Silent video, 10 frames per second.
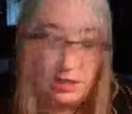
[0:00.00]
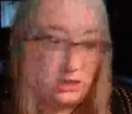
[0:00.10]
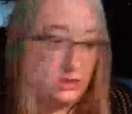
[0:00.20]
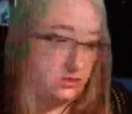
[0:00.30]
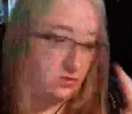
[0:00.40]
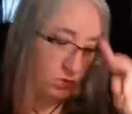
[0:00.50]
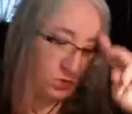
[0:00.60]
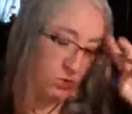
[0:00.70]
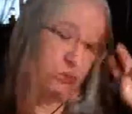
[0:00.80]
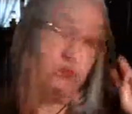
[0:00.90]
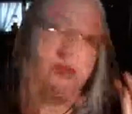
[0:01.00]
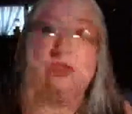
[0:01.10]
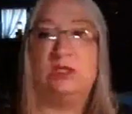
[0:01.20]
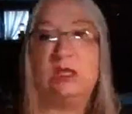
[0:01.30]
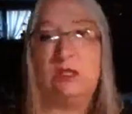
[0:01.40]
and we're going to
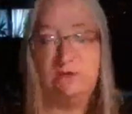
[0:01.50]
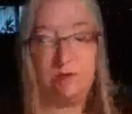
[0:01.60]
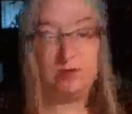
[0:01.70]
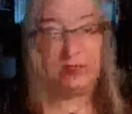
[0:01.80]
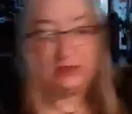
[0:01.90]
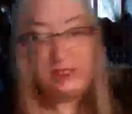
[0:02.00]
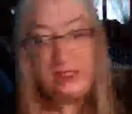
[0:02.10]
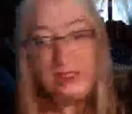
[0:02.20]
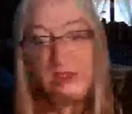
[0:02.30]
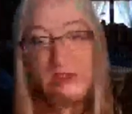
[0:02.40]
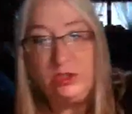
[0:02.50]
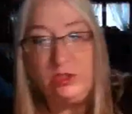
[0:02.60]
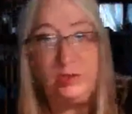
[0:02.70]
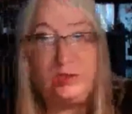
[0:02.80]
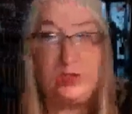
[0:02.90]
just take a few minutes to
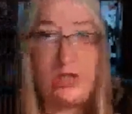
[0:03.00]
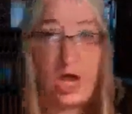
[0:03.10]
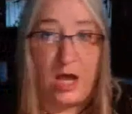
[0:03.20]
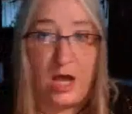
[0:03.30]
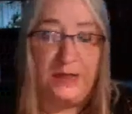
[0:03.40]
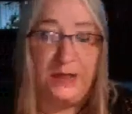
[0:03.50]
do the top.